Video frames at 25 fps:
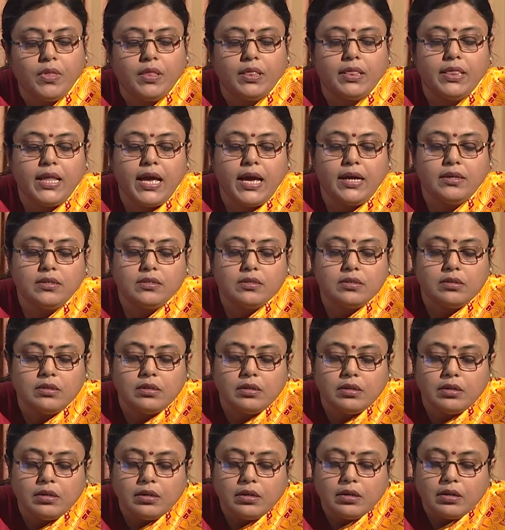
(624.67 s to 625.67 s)
that
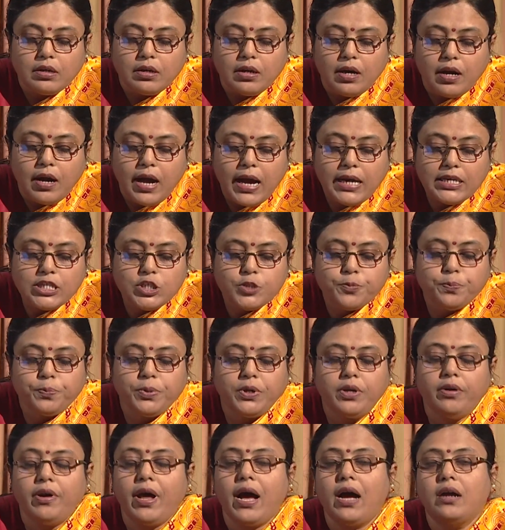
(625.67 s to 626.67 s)
as
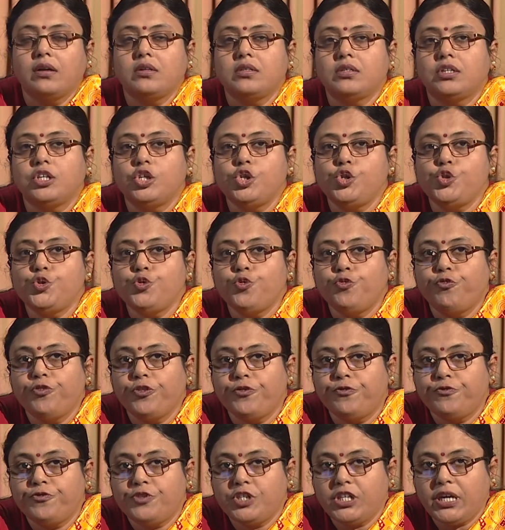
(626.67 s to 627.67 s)
per Article
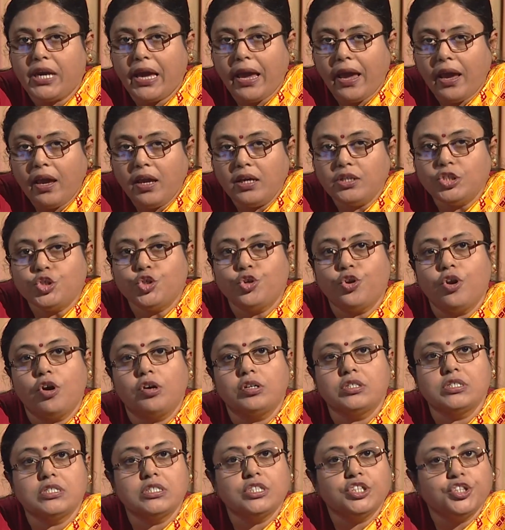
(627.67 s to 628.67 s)
258
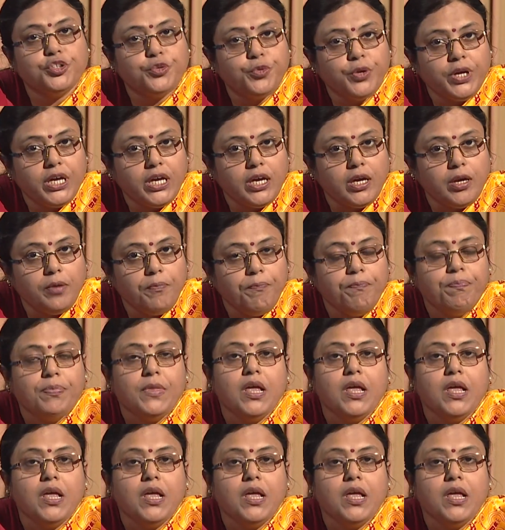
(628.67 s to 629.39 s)
clause 3,